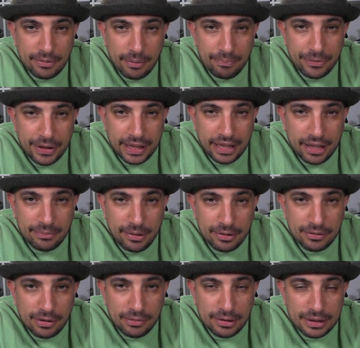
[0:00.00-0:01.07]
I'm thinking
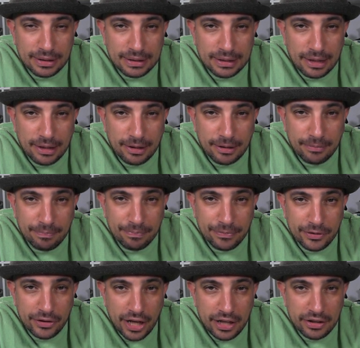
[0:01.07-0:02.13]
about doing
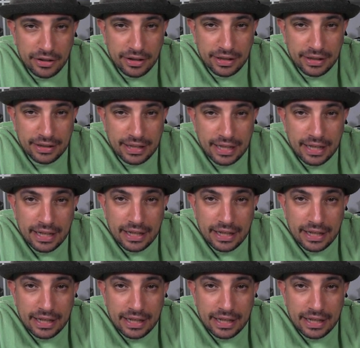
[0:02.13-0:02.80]
some changes,